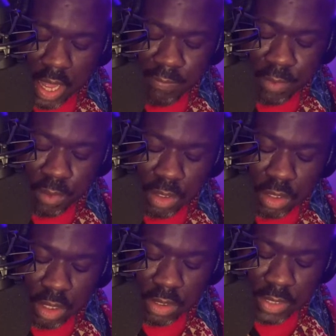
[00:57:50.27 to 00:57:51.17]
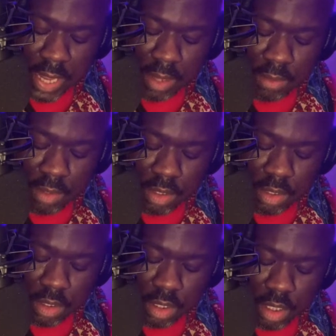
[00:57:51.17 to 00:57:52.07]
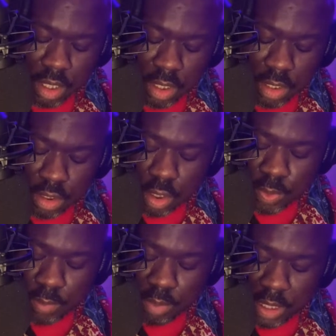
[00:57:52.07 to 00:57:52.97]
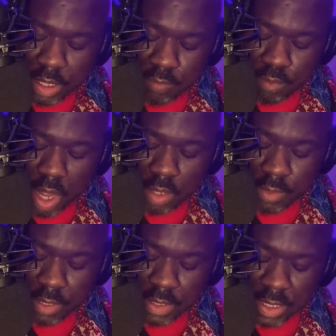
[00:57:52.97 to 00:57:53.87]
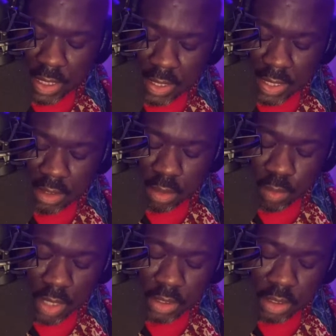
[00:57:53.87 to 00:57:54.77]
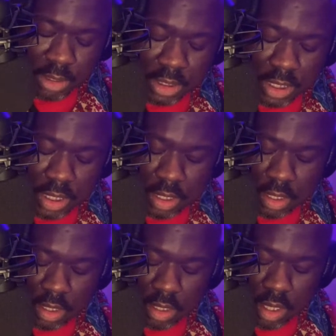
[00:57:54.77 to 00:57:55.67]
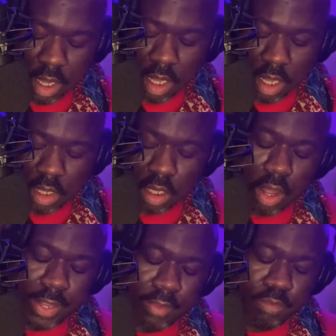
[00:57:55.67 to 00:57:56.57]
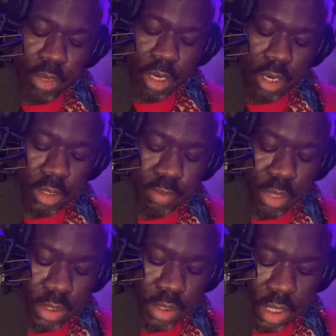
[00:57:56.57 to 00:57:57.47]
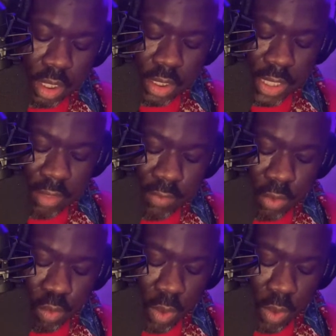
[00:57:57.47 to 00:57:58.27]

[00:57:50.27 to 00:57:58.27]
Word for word: I focused on sound the stoic plink of water in the sink next to the washing machine, the cawing of birds perched on the telephone